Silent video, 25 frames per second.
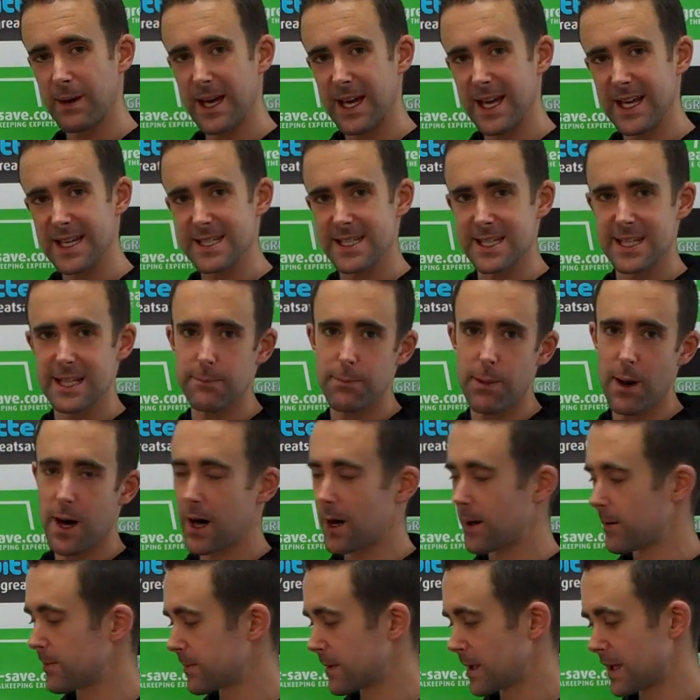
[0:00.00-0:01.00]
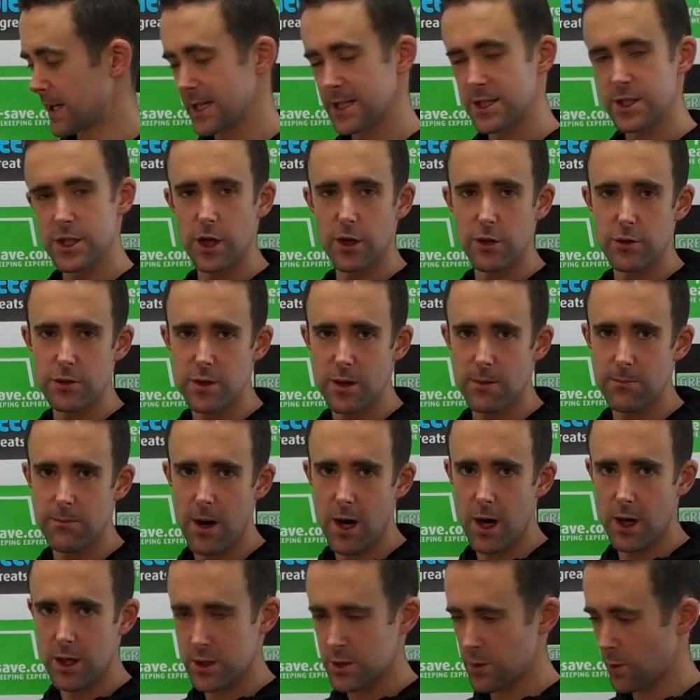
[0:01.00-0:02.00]
It is the palm that is used on
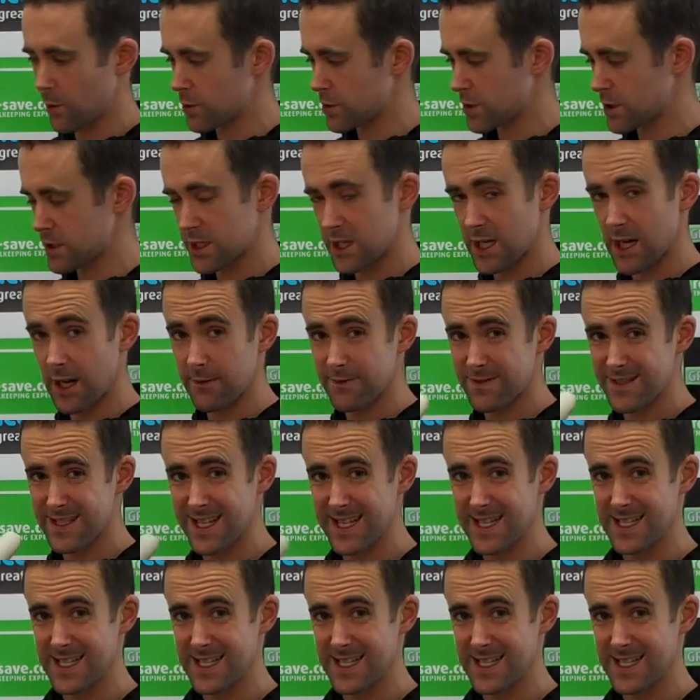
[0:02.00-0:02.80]
Mark Schwarzer's gloves.